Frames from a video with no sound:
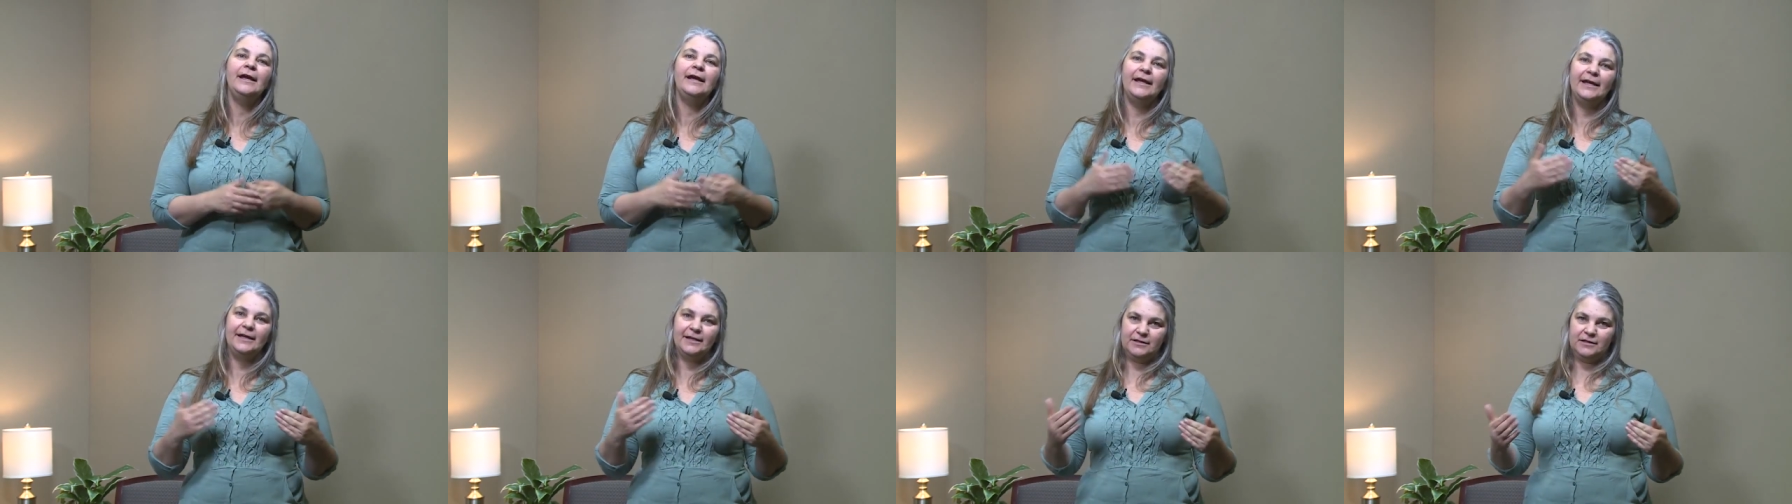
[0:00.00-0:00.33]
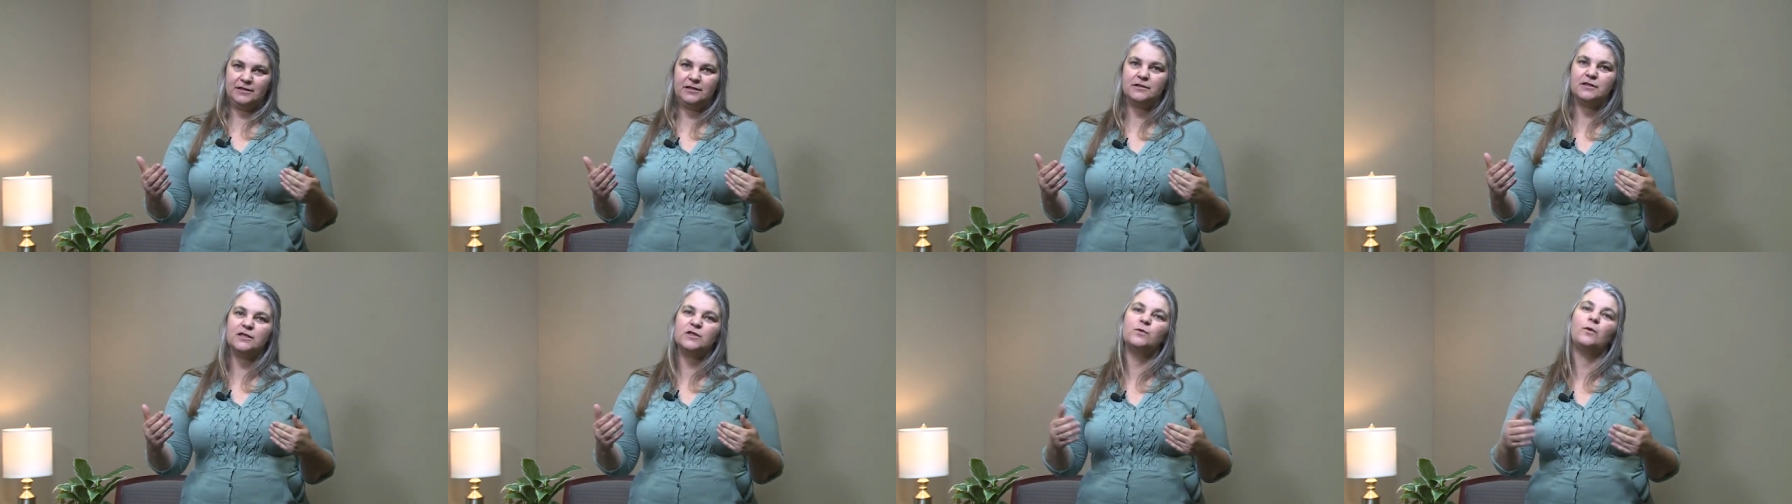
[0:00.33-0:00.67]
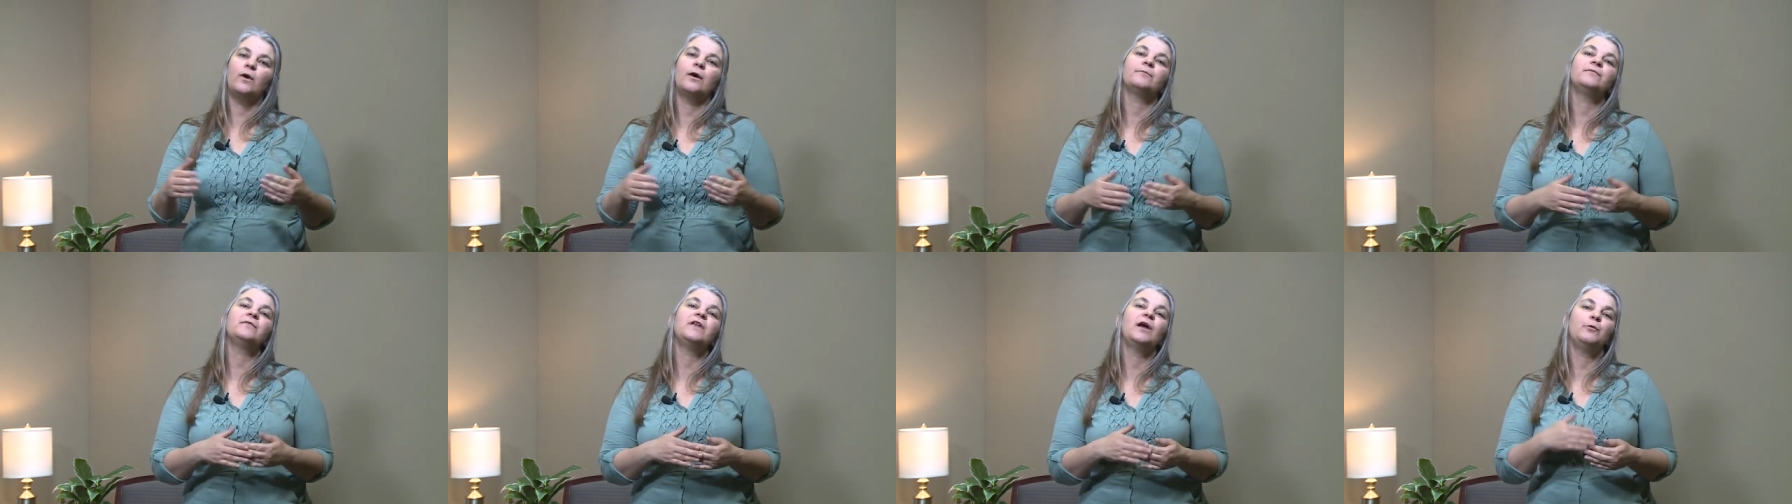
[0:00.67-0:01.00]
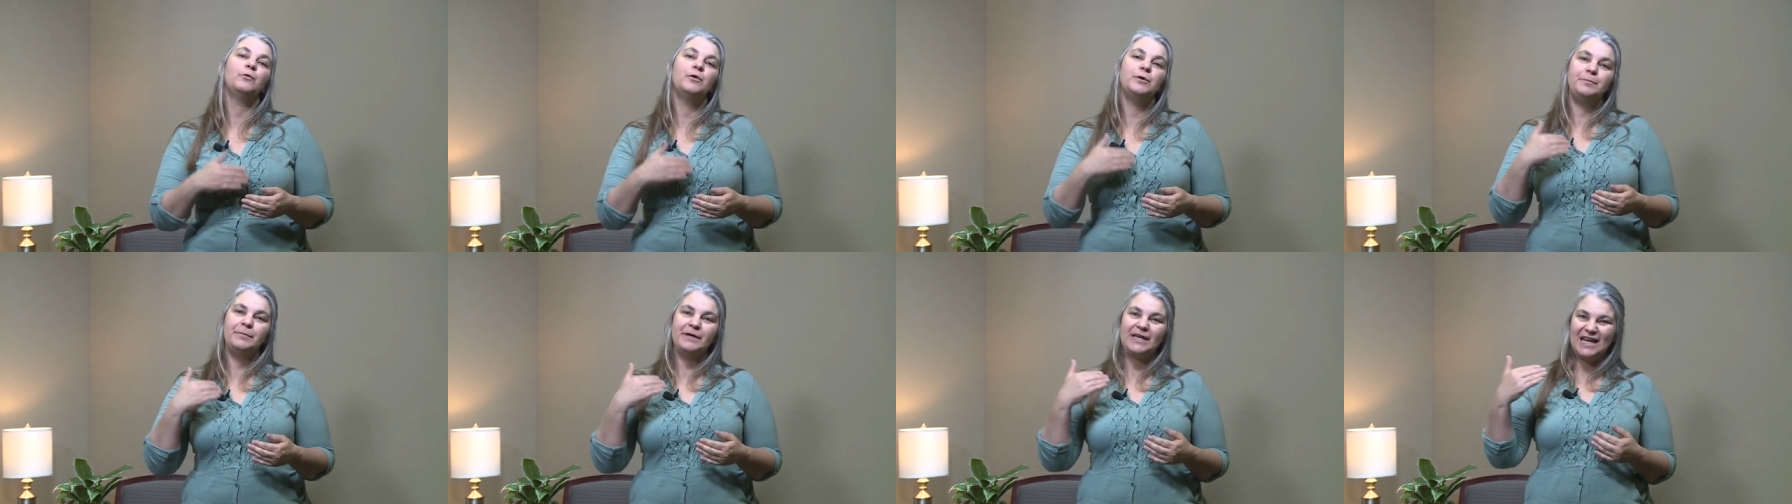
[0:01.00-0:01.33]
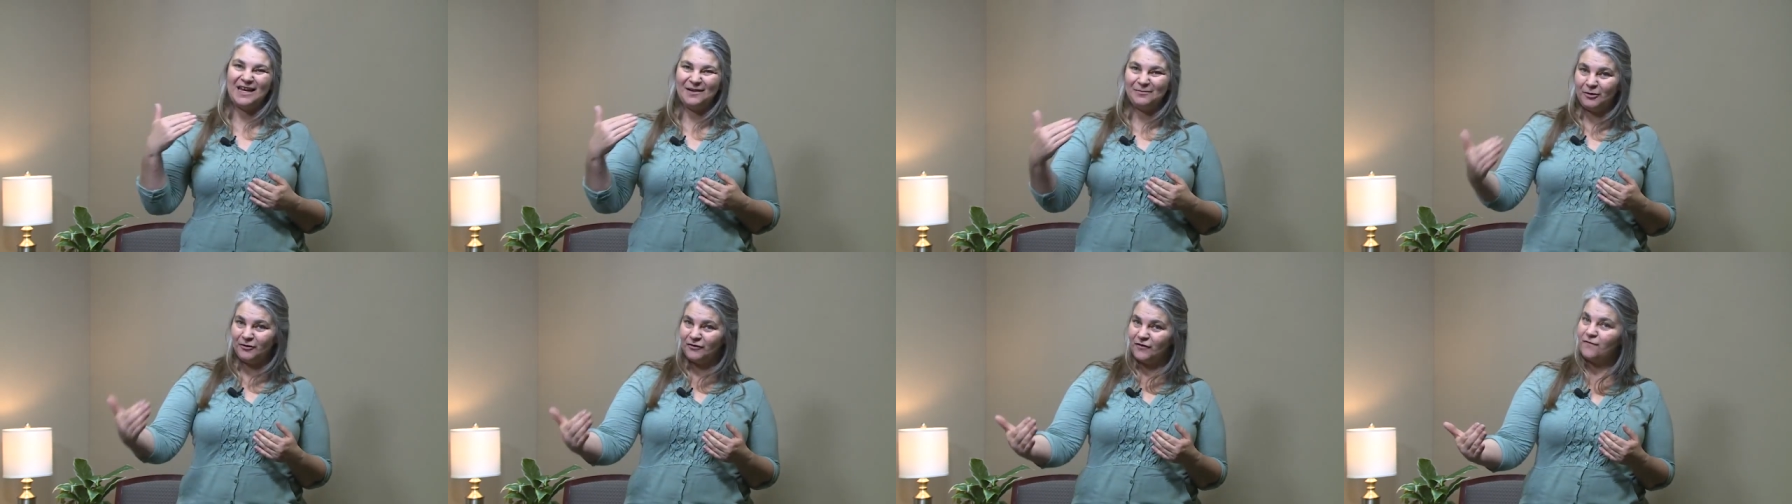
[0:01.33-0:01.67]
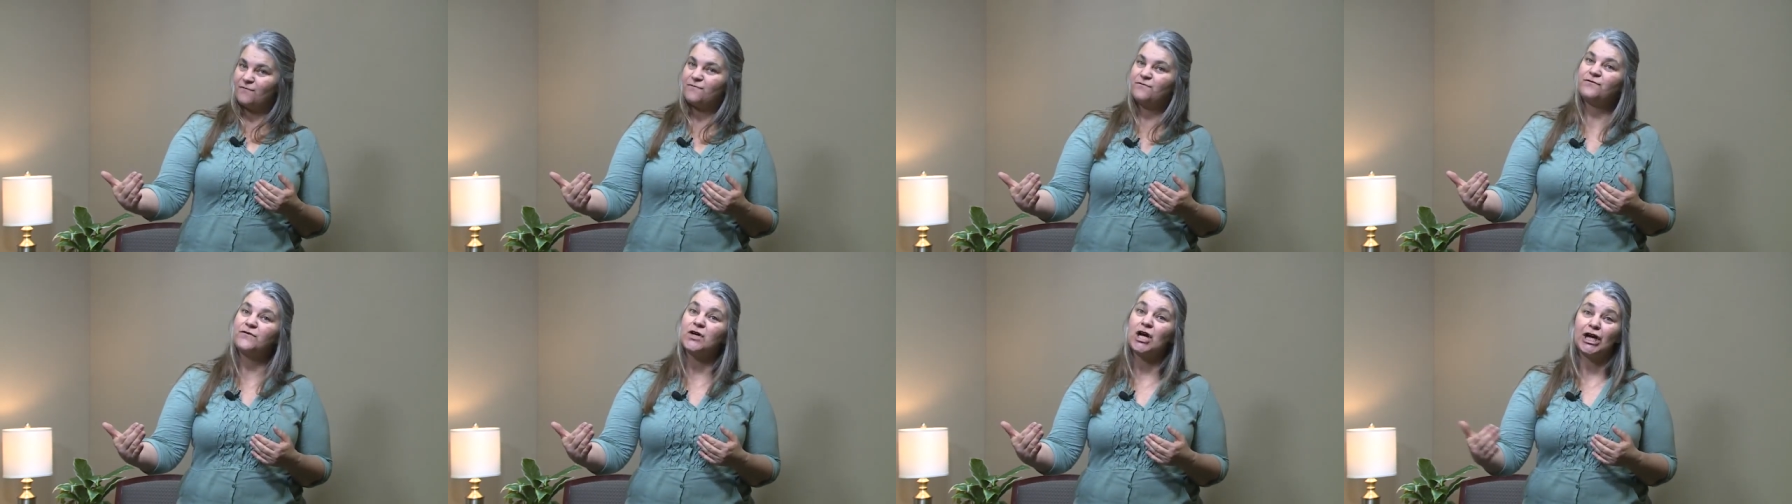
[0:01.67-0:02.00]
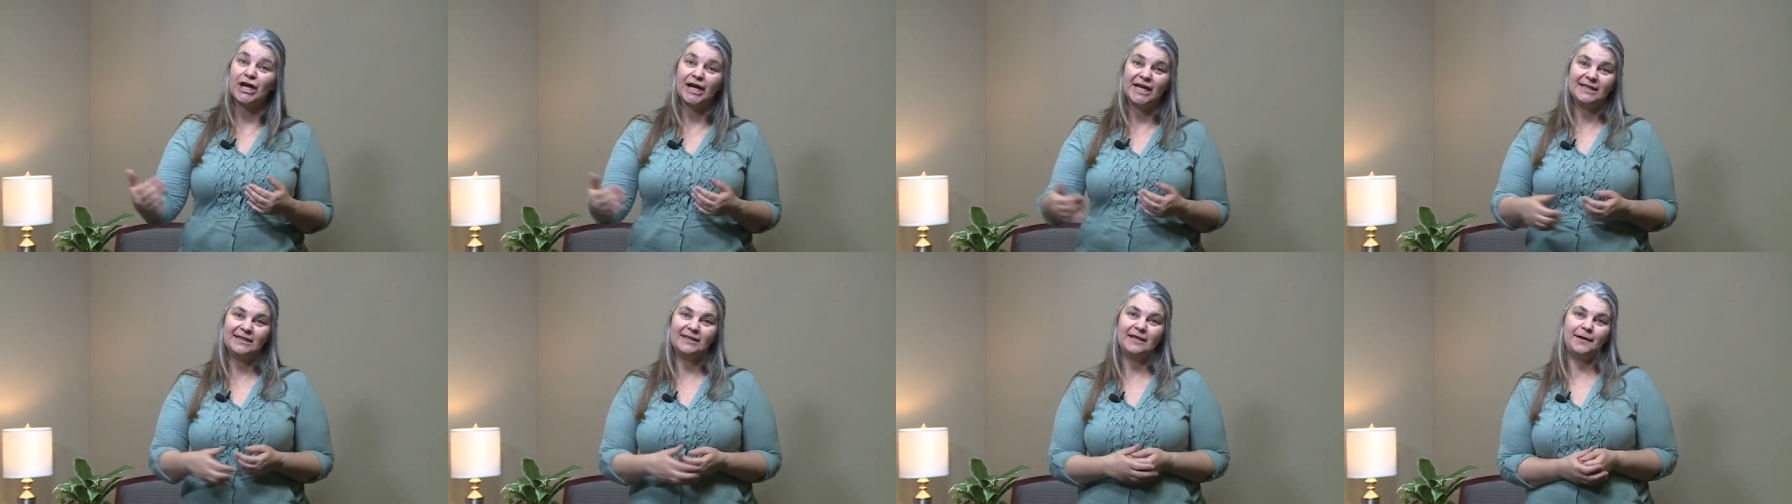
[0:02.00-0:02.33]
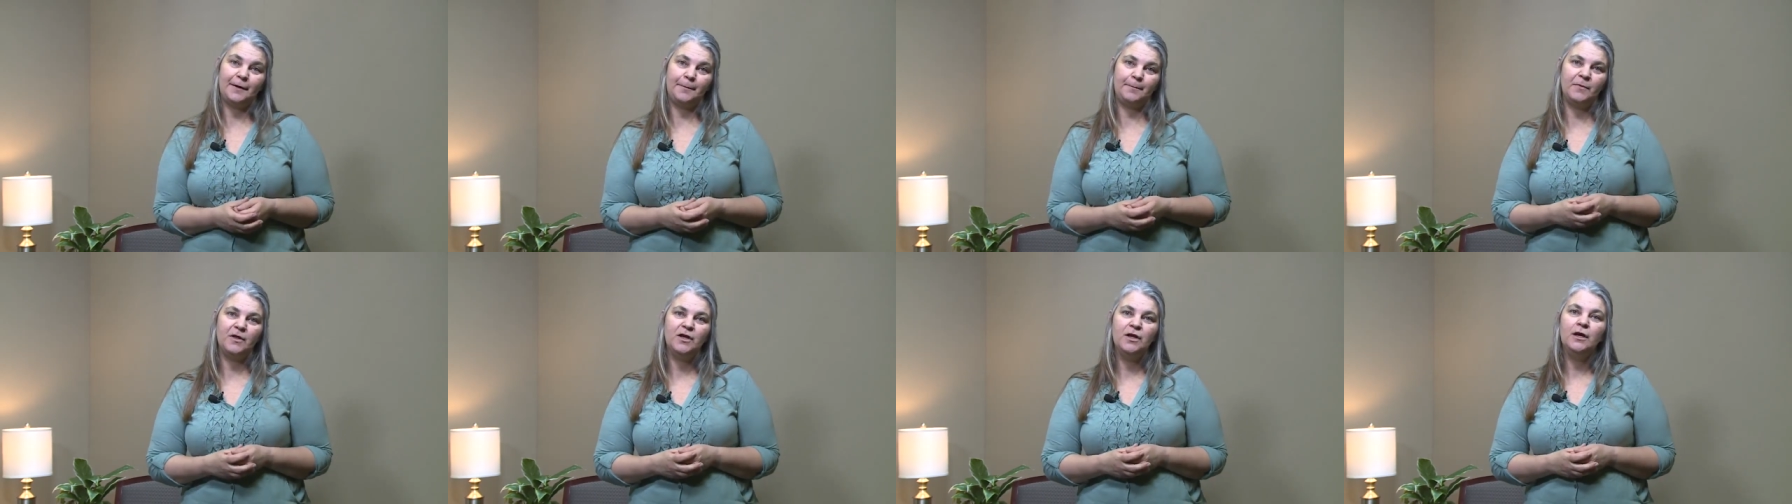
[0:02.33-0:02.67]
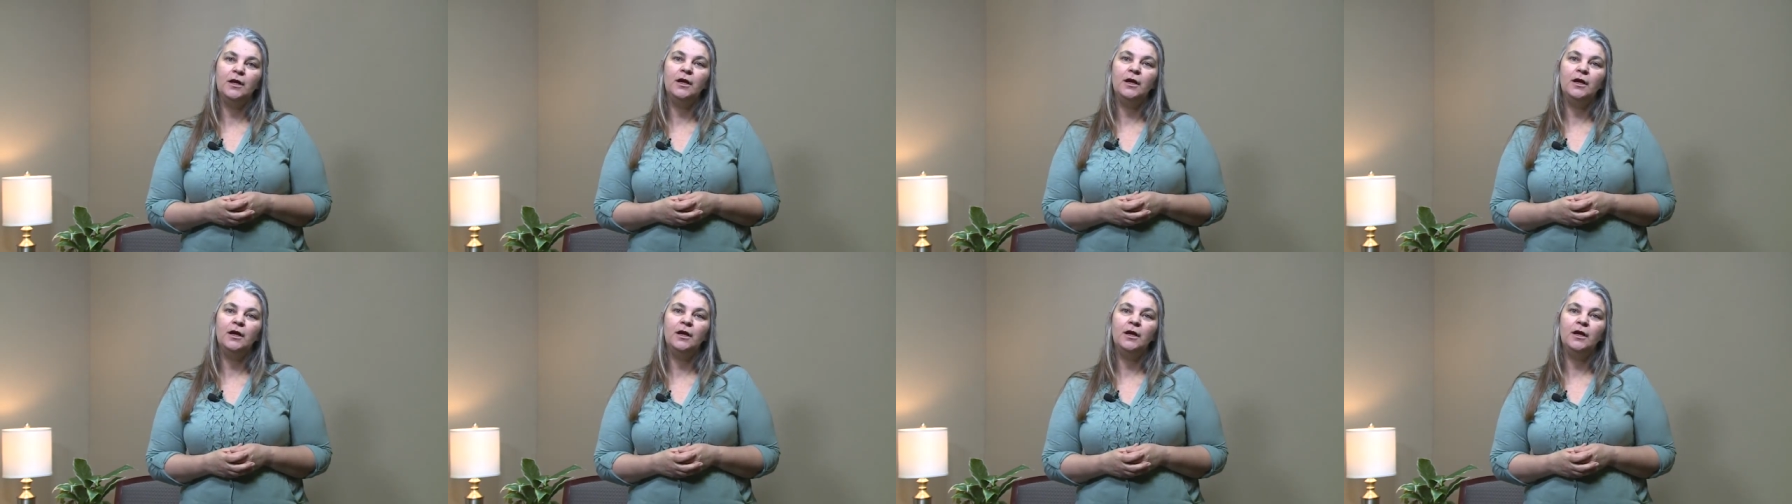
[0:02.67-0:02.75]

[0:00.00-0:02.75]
into the swamp. They would be able to find them.